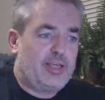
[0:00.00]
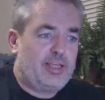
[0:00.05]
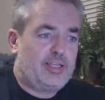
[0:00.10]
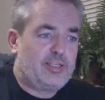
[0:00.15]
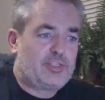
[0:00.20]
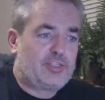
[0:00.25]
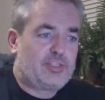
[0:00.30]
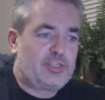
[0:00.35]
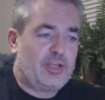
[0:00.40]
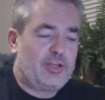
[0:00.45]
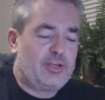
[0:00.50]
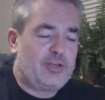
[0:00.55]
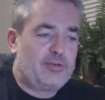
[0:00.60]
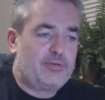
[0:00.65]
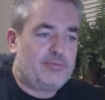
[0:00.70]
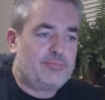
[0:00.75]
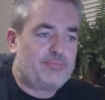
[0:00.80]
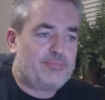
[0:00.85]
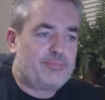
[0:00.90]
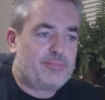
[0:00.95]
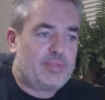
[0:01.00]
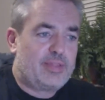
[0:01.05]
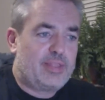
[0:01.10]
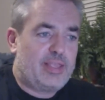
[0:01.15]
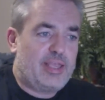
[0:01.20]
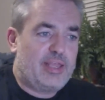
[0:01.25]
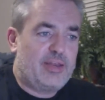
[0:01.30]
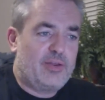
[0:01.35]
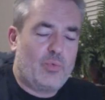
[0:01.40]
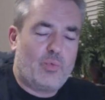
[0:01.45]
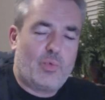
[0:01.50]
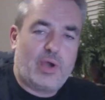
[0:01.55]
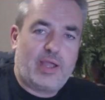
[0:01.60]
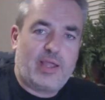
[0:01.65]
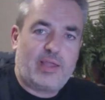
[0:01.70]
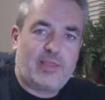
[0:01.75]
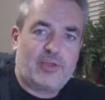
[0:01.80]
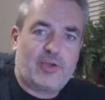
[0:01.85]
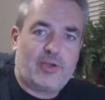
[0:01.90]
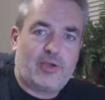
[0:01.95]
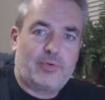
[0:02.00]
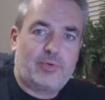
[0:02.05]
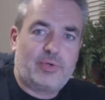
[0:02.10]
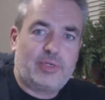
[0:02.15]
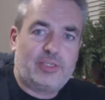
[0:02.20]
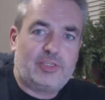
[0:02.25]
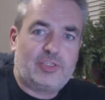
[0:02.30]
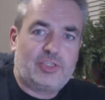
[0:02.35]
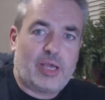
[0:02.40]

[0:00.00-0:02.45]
it's done in a way that only